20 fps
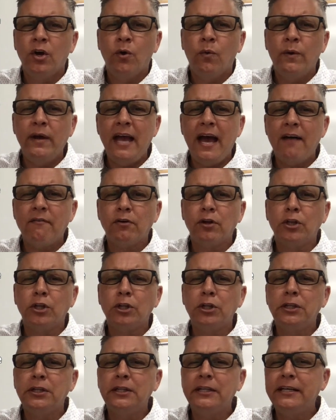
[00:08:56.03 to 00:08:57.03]
we have a
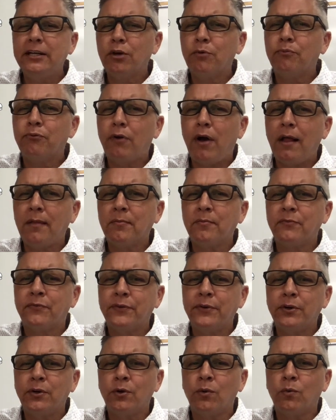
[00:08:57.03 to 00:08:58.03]
little problem
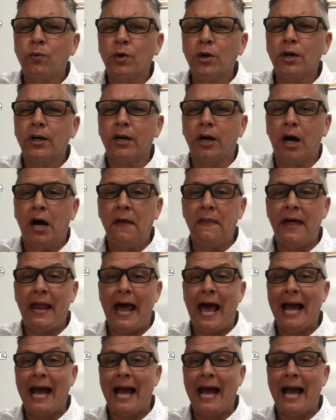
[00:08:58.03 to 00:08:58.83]
for you to work on that